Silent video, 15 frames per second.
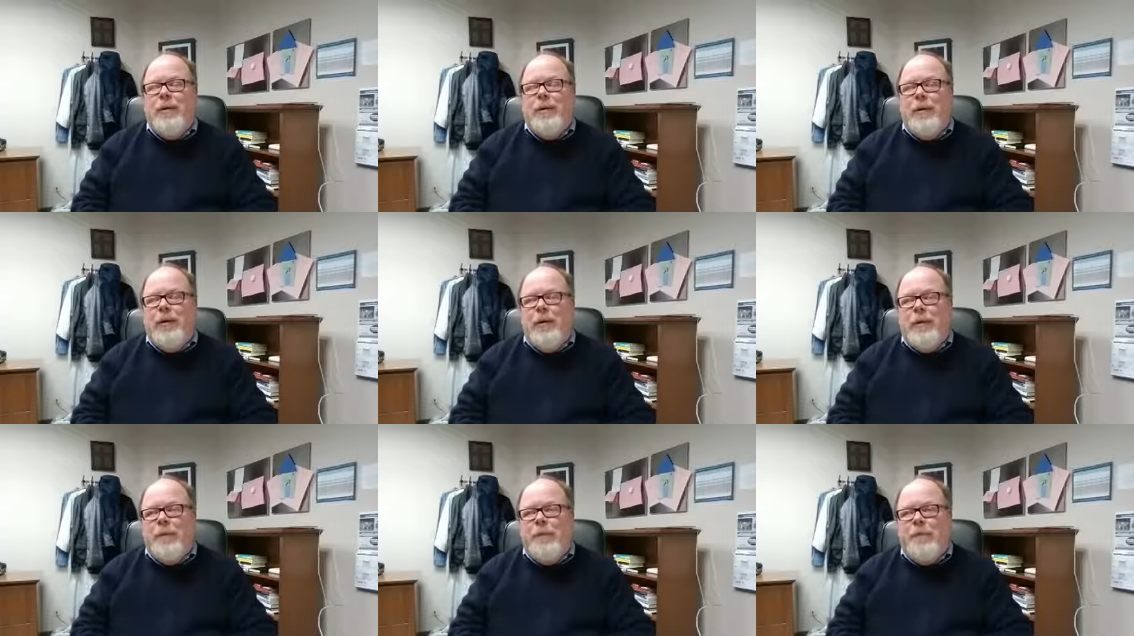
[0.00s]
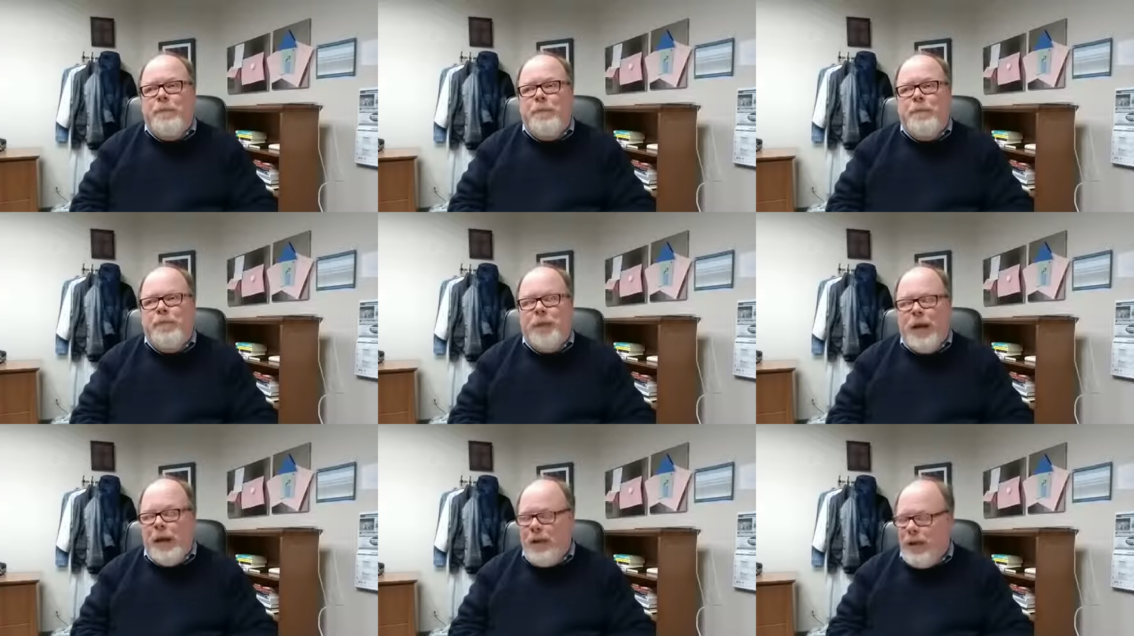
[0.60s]
And
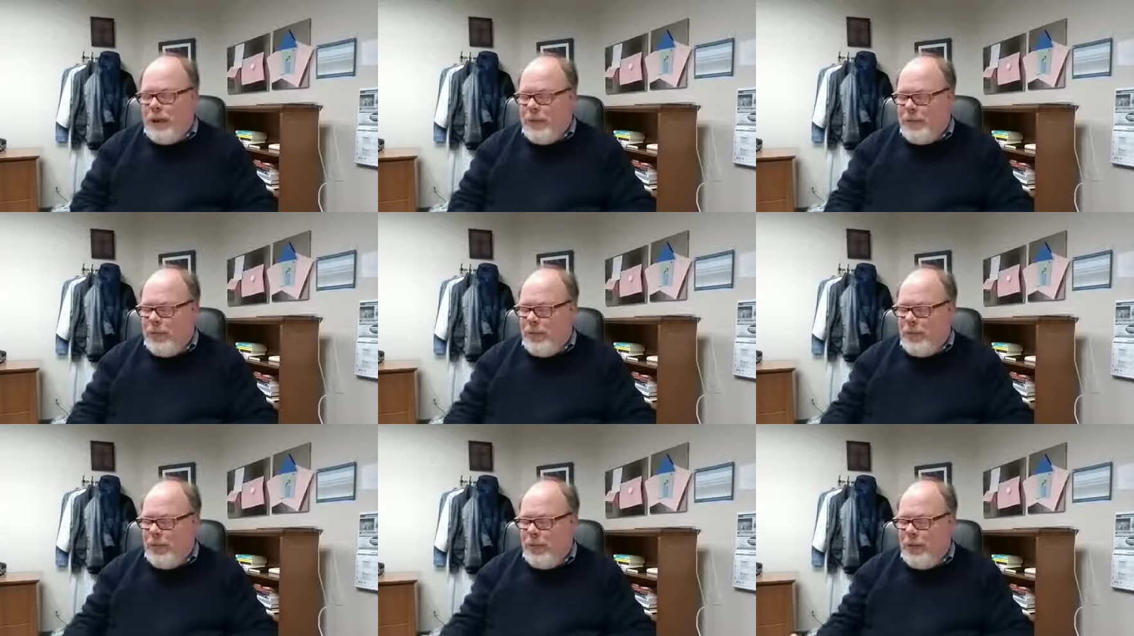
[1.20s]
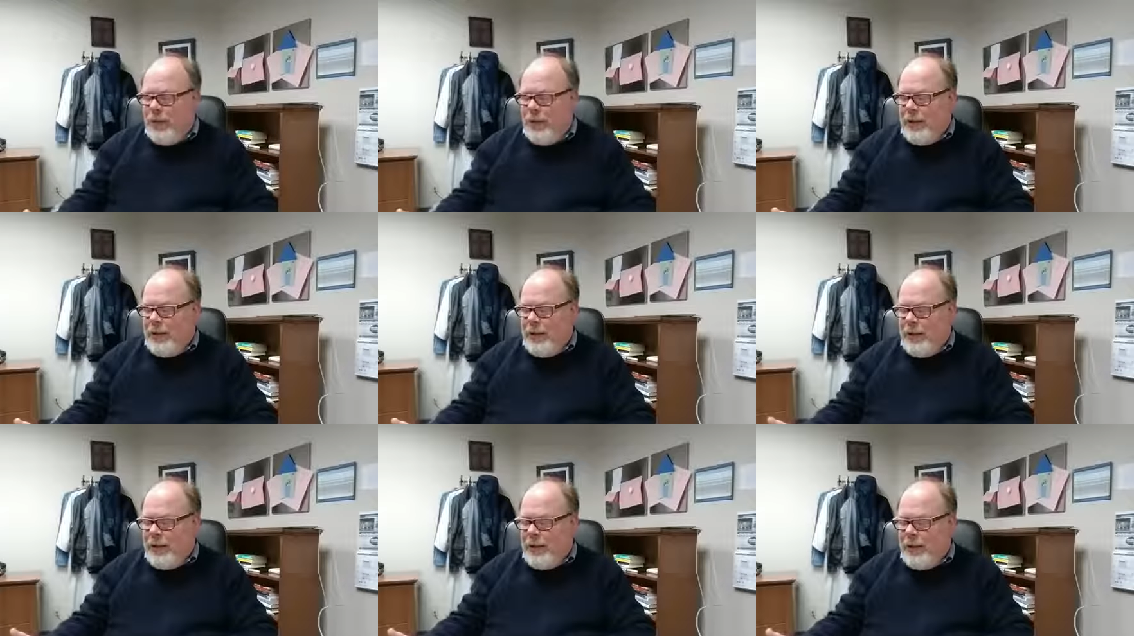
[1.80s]
that's been true really
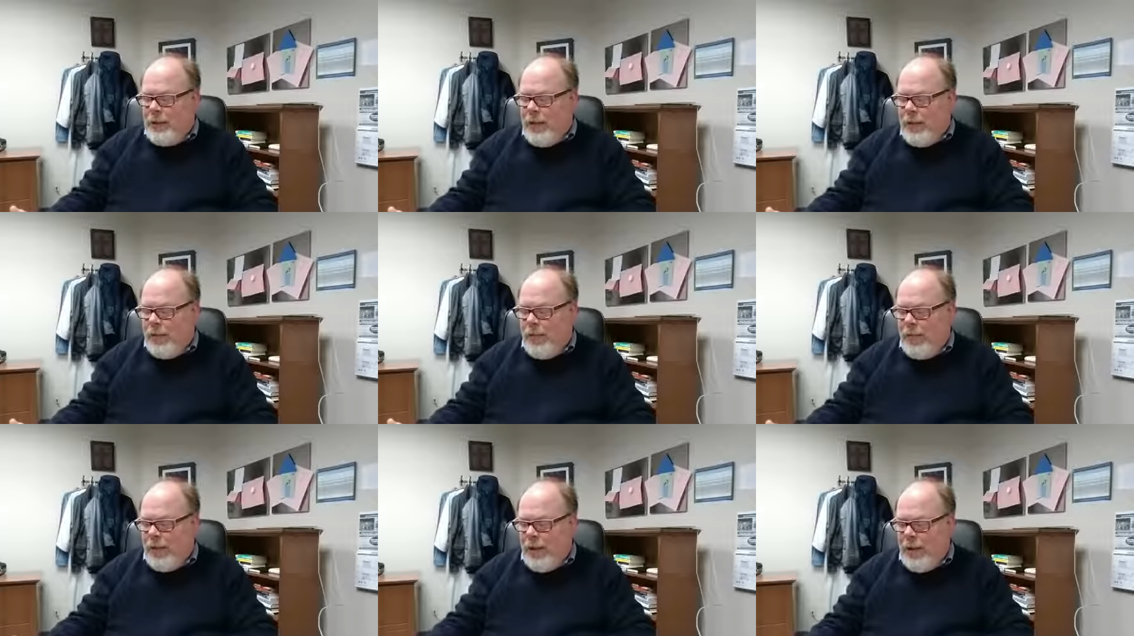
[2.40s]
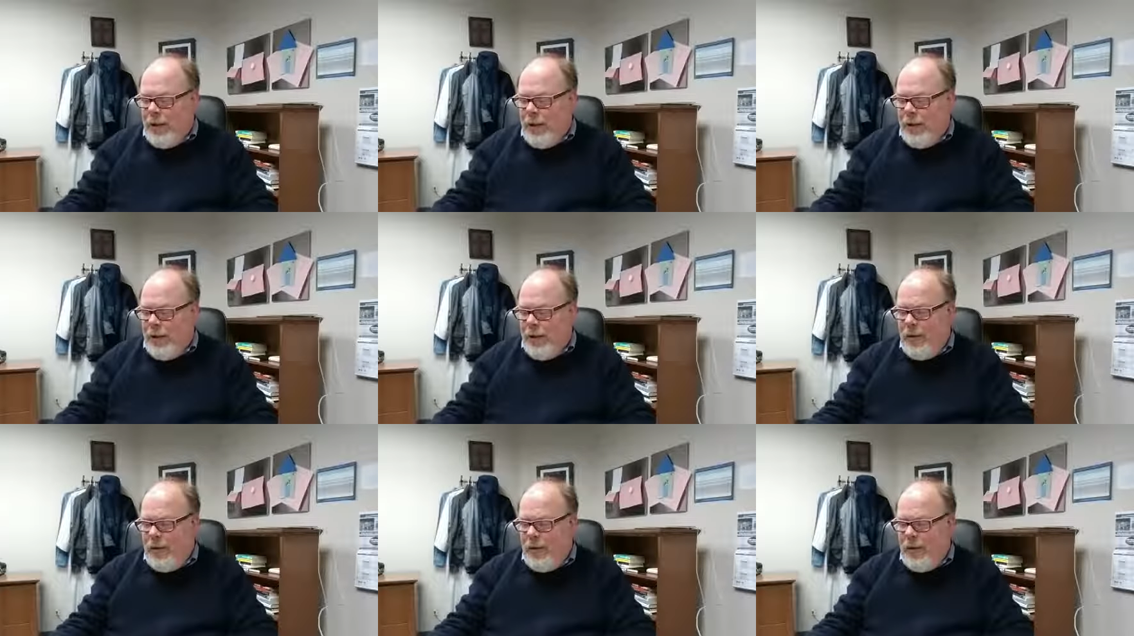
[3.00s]
since day one
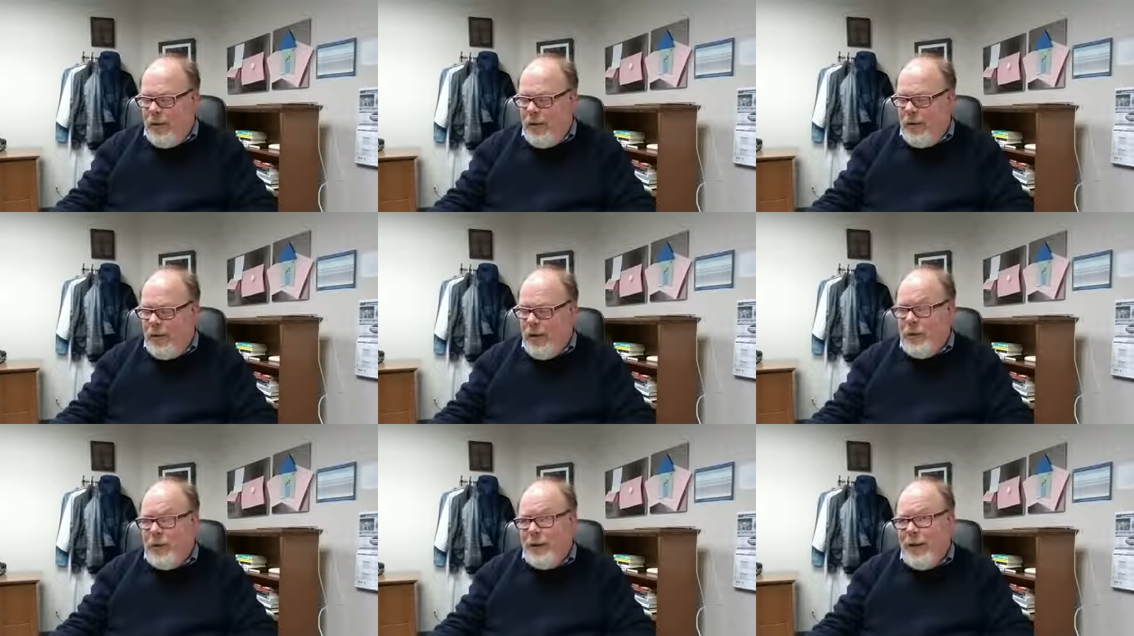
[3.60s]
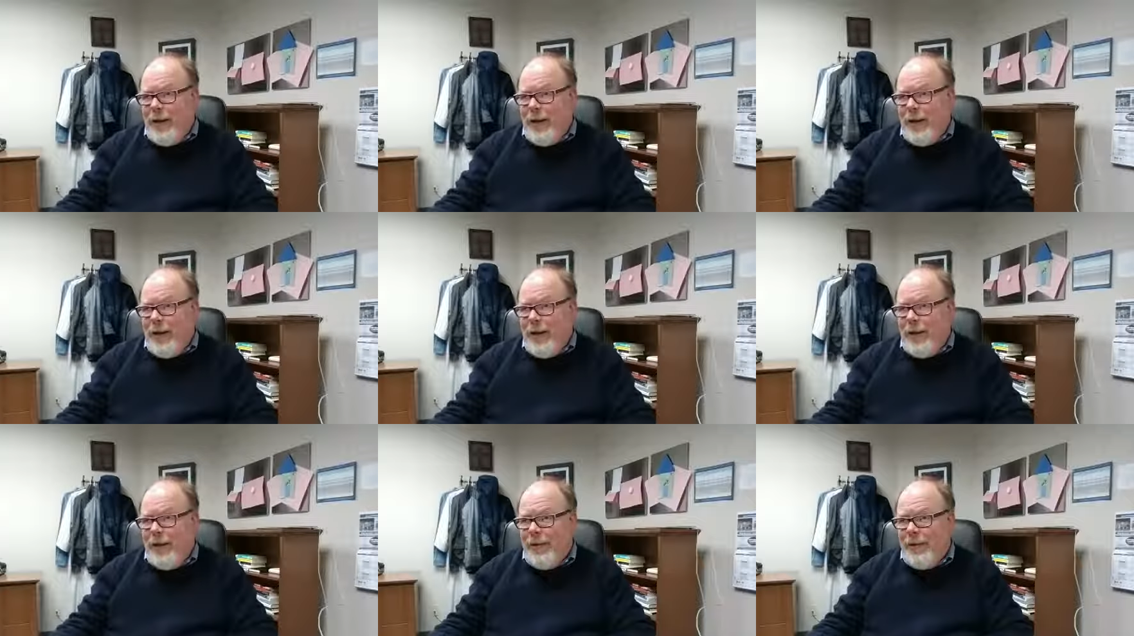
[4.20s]
of her speaking
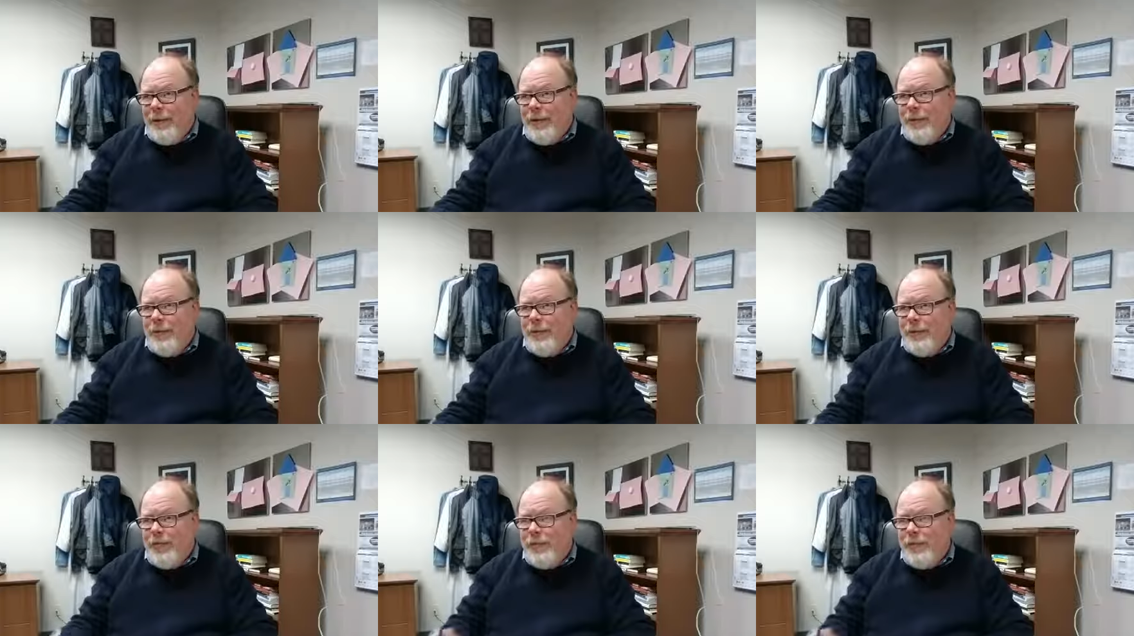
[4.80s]
English,